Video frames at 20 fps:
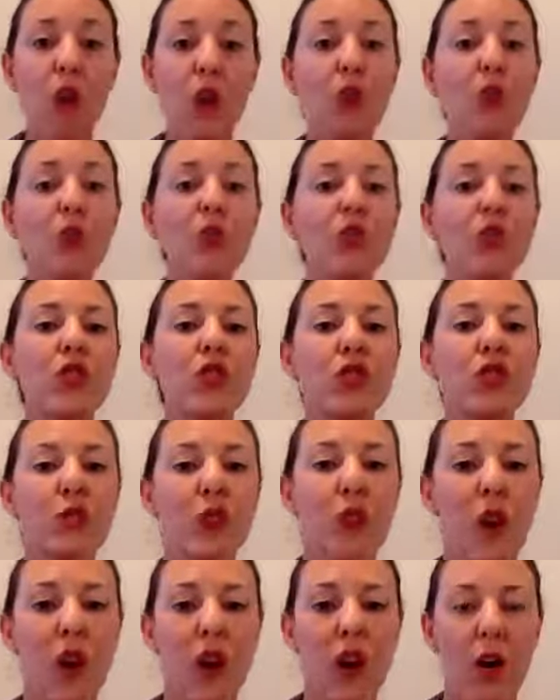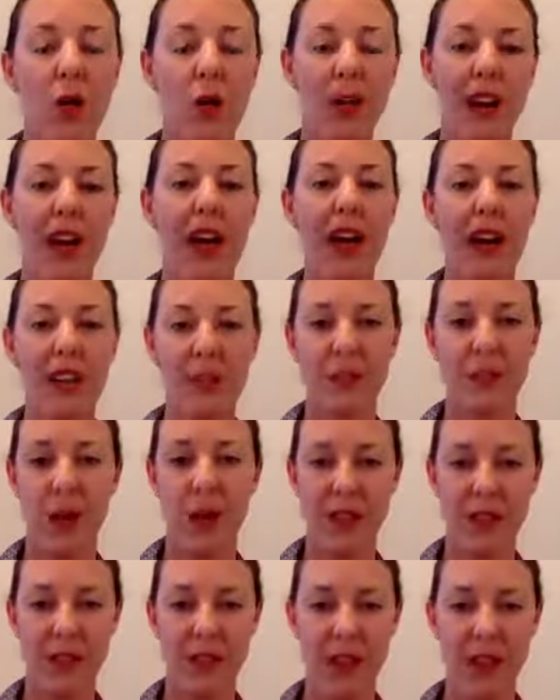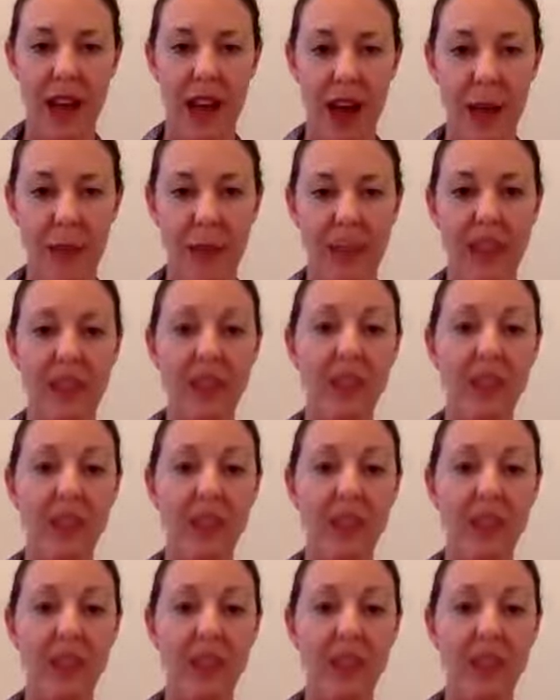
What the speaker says: who should you call when XYZ happens.